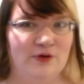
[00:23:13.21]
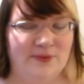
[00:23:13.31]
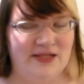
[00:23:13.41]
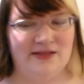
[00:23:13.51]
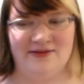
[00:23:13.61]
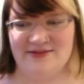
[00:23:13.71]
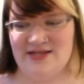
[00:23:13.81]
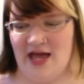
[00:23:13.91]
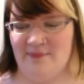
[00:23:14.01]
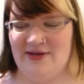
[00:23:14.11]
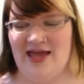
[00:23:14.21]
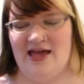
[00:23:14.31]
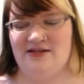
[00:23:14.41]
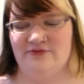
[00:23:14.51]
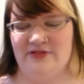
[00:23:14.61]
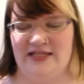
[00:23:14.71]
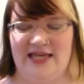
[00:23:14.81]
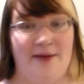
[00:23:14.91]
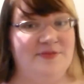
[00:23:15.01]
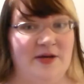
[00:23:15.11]
a really long time and hadn't really
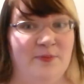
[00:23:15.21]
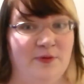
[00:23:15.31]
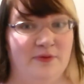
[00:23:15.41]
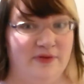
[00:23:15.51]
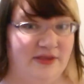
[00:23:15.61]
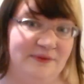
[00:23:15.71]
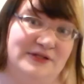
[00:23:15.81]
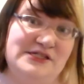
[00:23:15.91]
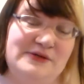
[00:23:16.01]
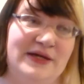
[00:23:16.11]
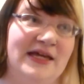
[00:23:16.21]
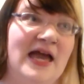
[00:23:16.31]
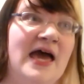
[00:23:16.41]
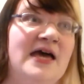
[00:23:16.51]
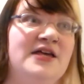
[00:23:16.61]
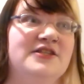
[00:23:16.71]
kept up with what they were doing.